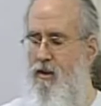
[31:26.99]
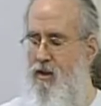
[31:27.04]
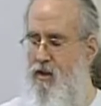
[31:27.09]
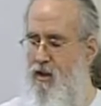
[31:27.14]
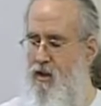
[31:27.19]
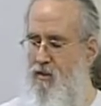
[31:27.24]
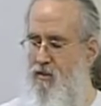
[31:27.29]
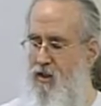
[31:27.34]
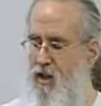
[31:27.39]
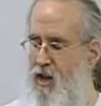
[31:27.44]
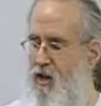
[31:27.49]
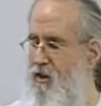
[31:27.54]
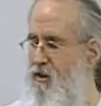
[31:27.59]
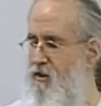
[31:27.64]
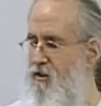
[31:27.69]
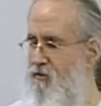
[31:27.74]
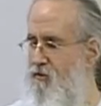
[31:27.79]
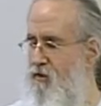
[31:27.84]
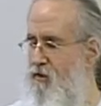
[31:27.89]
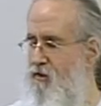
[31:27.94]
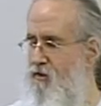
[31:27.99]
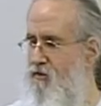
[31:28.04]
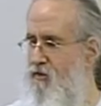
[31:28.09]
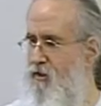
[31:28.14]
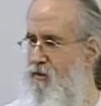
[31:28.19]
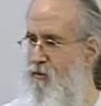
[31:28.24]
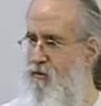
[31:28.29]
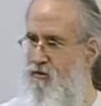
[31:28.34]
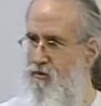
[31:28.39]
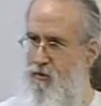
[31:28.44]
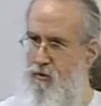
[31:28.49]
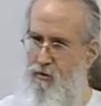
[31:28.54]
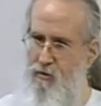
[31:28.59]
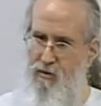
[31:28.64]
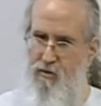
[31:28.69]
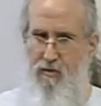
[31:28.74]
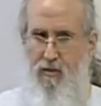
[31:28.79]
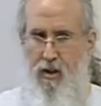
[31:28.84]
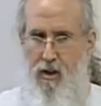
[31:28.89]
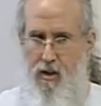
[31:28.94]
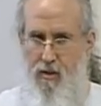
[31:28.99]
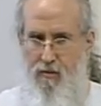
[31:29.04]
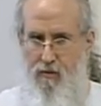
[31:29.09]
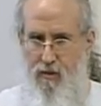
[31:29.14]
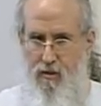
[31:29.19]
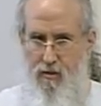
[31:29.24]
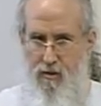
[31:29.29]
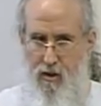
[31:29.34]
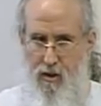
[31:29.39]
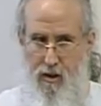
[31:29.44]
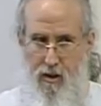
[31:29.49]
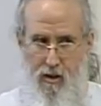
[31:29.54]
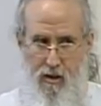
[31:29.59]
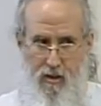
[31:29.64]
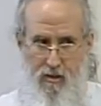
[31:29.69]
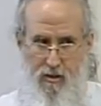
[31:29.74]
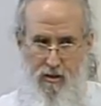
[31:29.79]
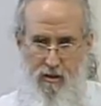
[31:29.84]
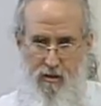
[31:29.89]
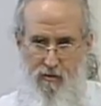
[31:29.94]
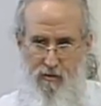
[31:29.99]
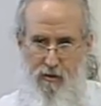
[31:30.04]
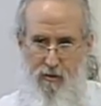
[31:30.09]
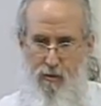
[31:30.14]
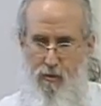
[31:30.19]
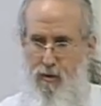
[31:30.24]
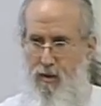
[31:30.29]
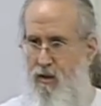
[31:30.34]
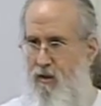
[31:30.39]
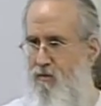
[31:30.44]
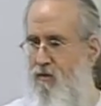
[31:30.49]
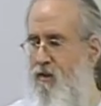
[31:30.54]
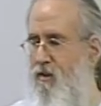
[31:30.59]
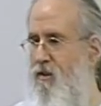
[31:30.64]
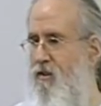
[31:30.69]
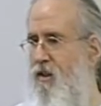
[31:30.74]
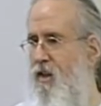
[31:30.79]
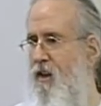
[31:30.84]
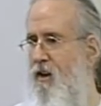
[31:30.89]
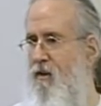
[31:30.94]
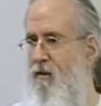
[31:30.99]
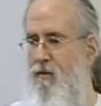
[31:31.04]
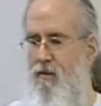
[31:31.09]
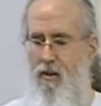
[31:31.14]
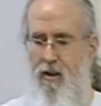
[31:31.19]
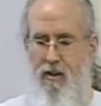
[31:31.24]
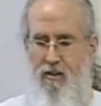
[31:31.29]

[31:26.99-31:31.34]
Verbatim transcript: in that universe and it would sort of evolve into the universe we live in now.